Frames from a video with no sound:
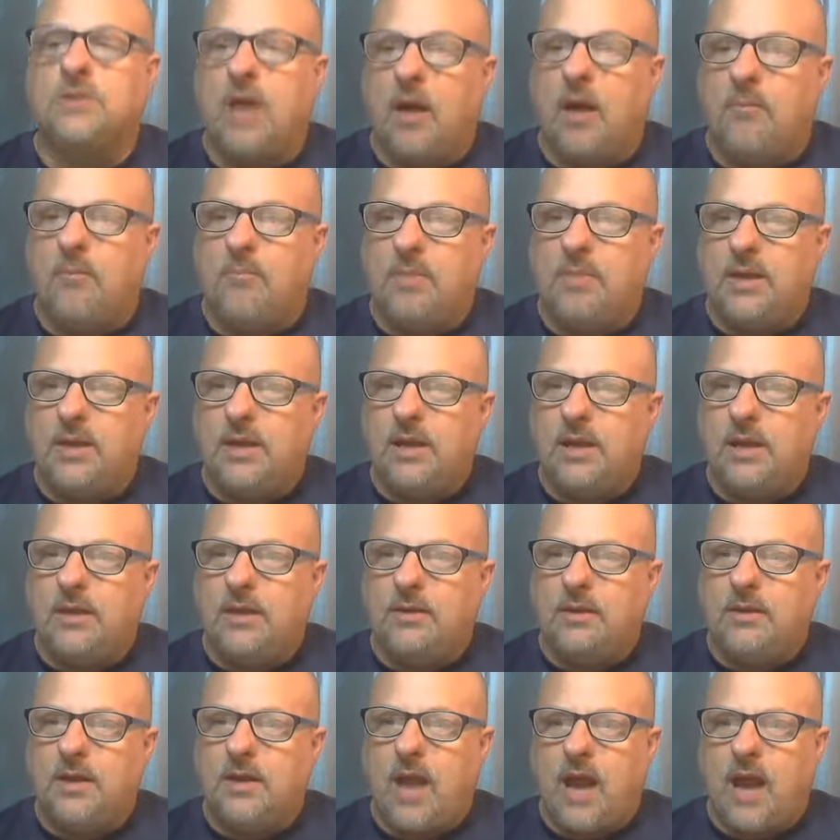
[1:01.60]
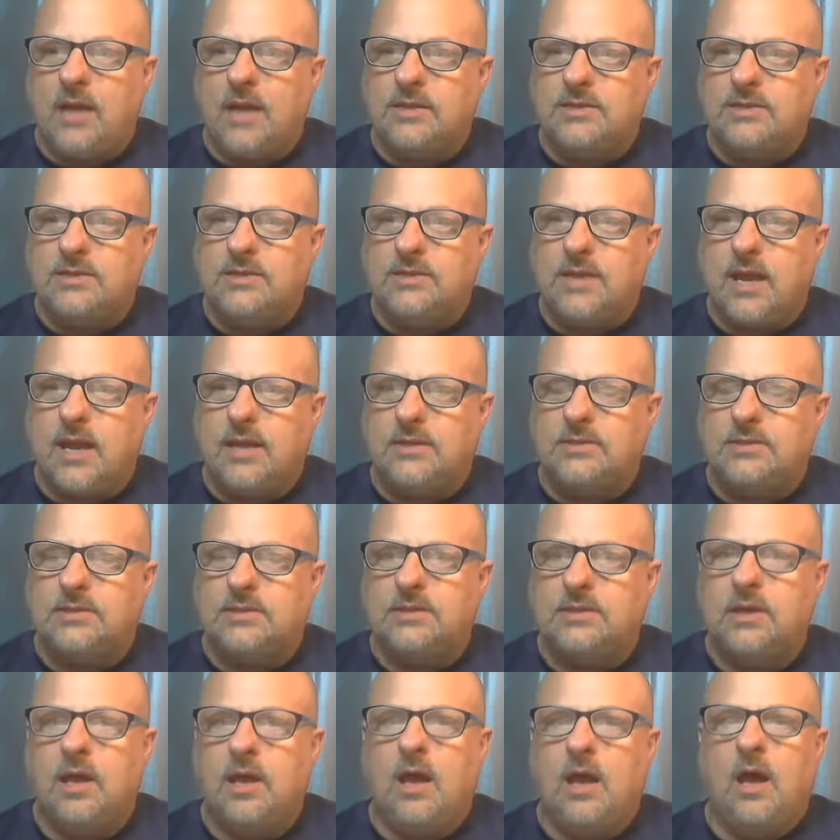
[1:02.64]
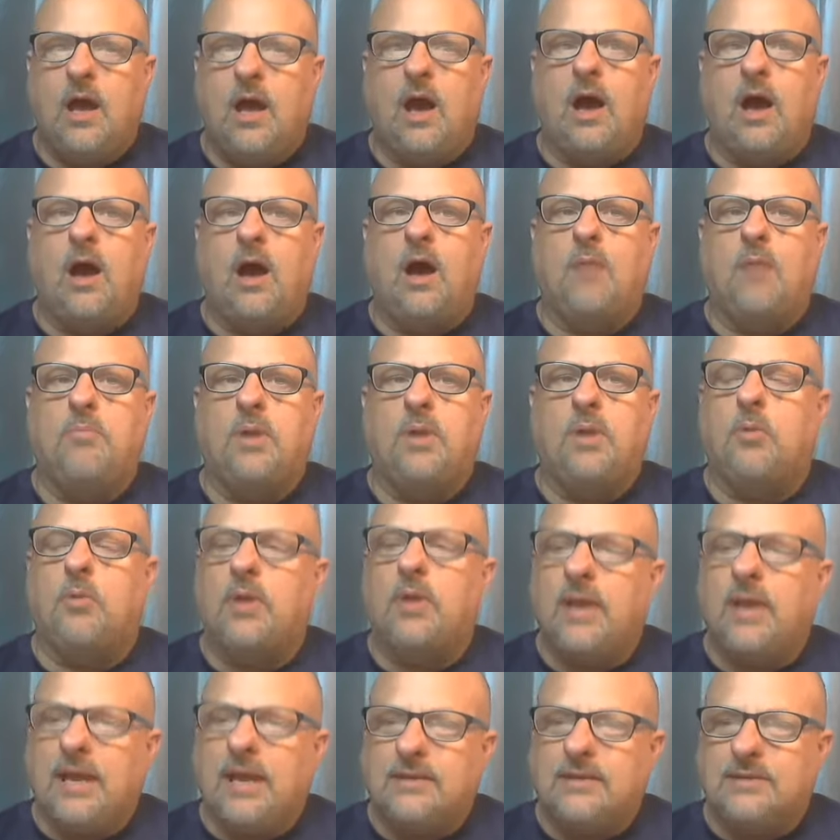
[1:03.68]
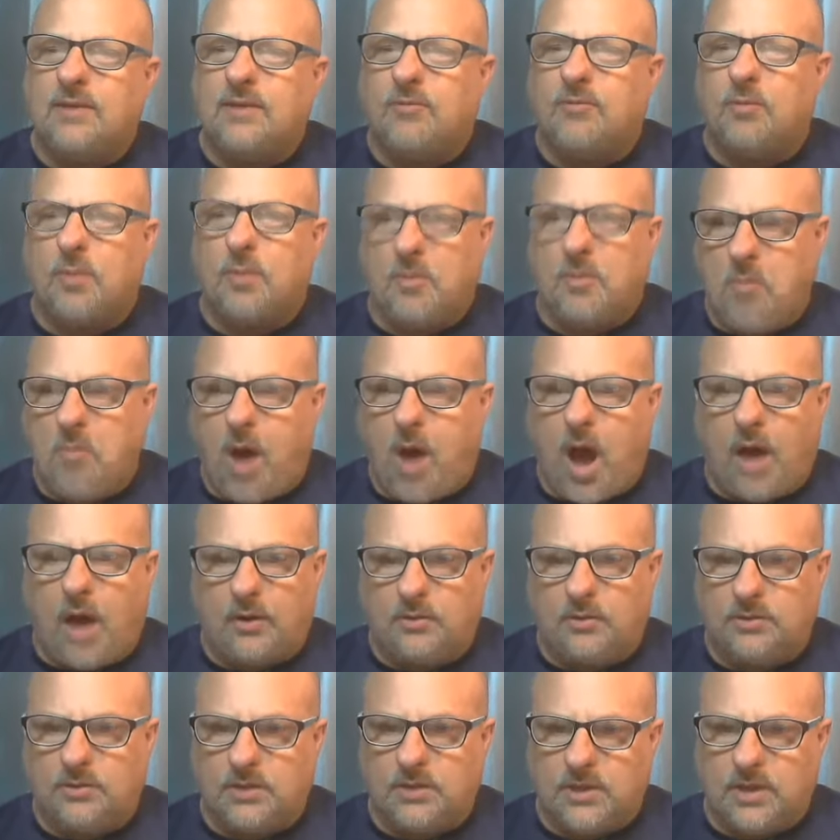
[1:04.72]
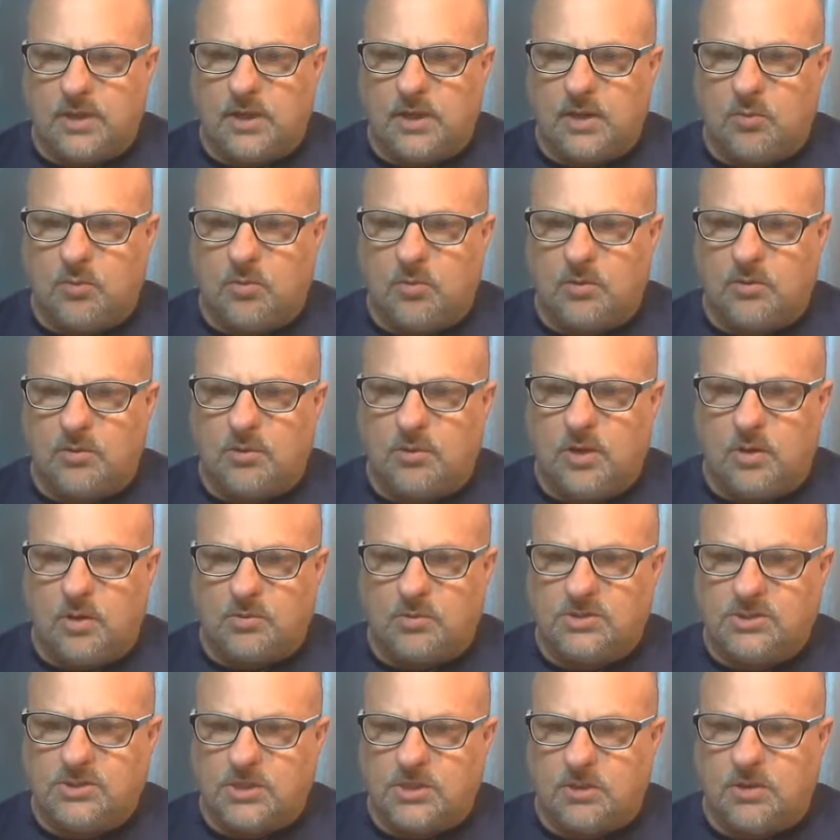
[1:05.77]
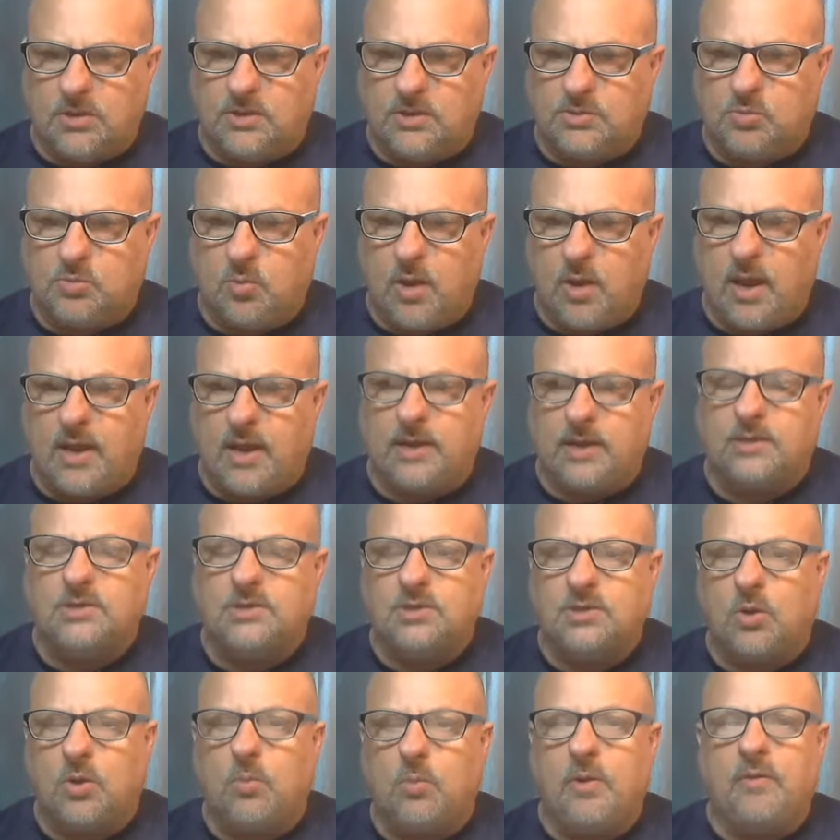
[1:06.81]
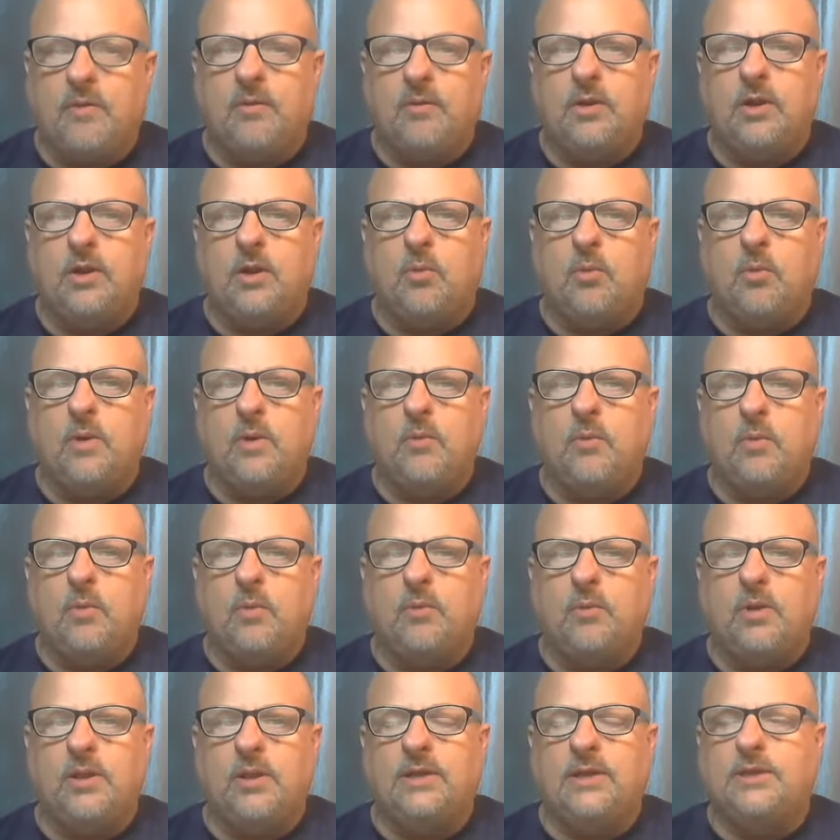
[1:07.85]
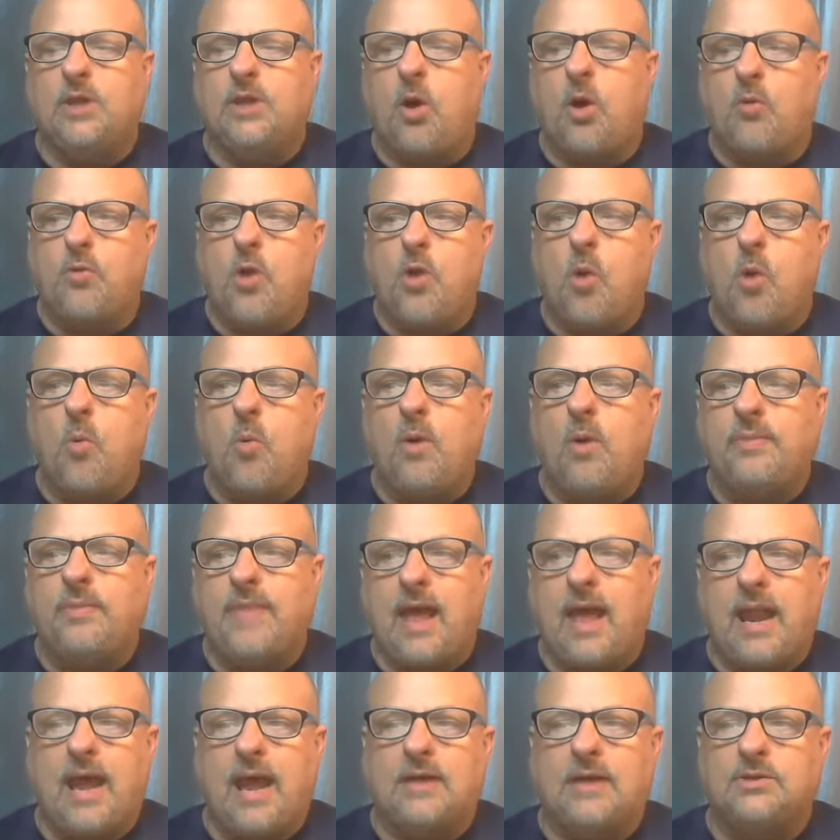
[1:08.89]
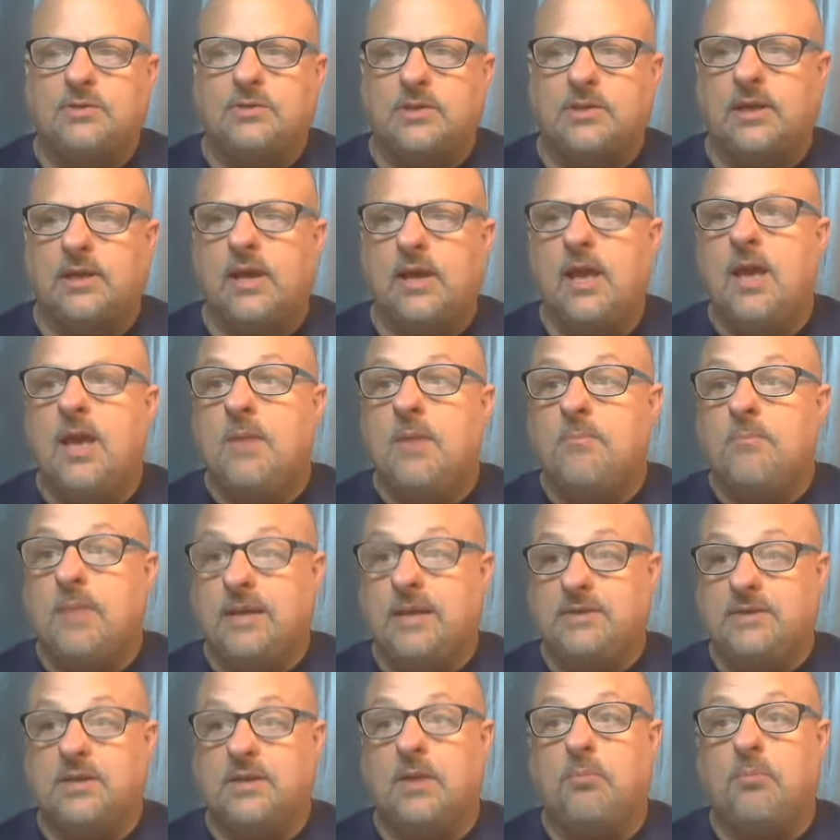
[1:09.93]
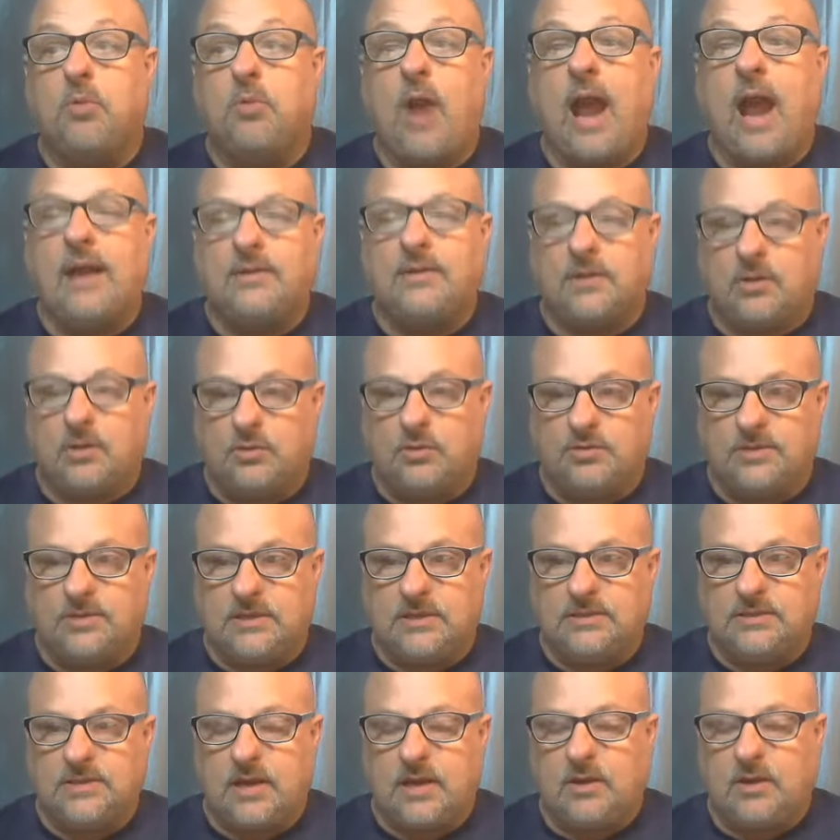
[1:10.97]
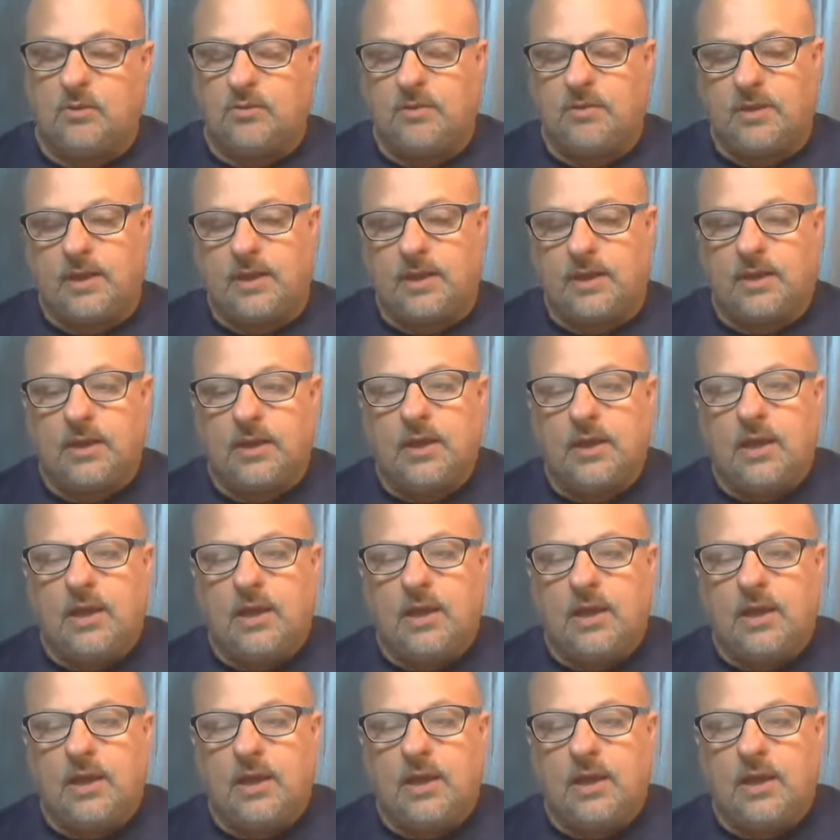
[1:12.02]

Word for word: a bit in the United States, uh, but it really has never been modeled in any you know serious way. So we you know we, we really don't know what that actually means in a practical sense. I don't think.